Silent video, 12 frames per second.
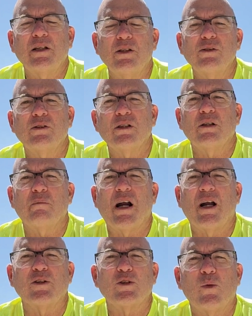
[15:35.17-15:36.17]
using
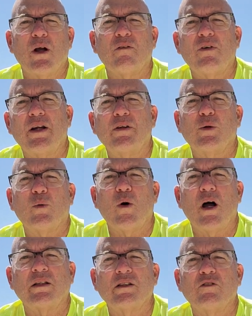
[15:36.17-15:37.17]
around 1200
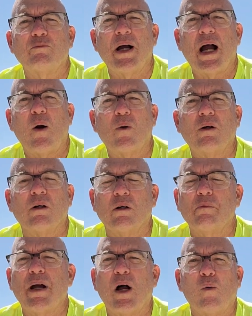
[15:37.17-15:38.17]
watts of power or
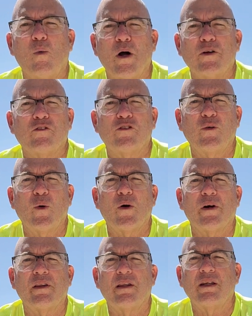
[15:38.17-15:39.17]
about one
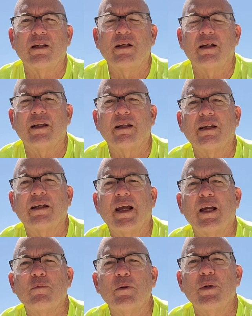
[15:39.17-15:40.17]
fourth the, uh, the
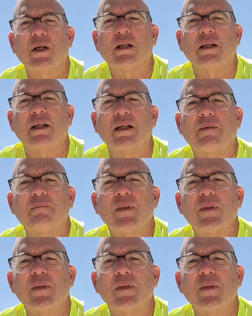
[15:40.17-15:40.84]
capability,